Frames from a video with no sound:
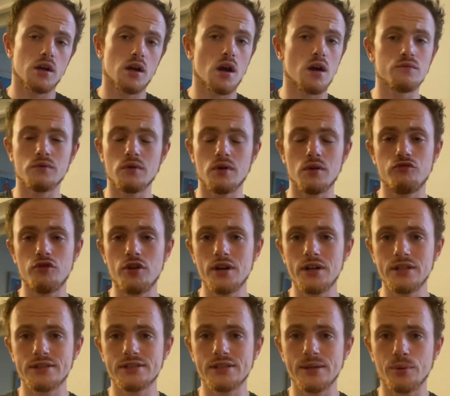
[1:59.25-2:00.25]
A
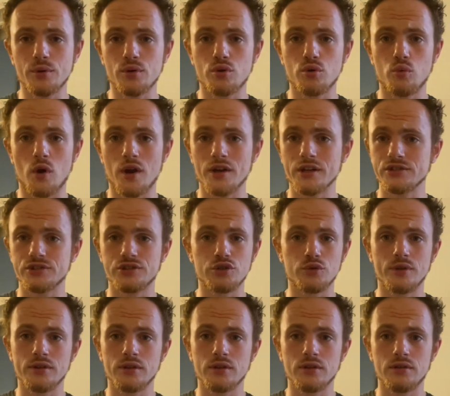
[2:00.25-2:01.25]
really typical one is
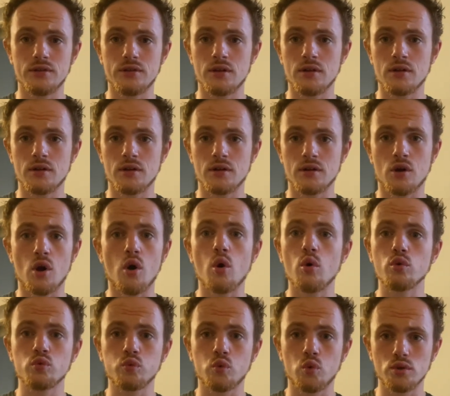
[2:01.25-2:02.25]
doing the
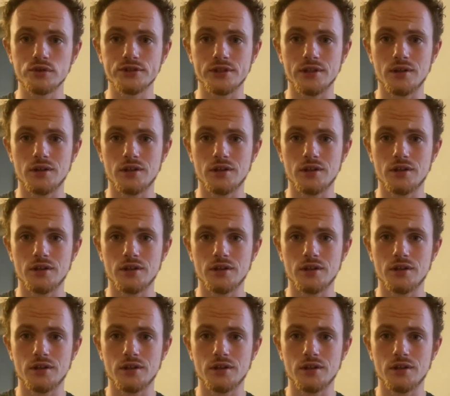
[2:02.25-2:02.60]
cold water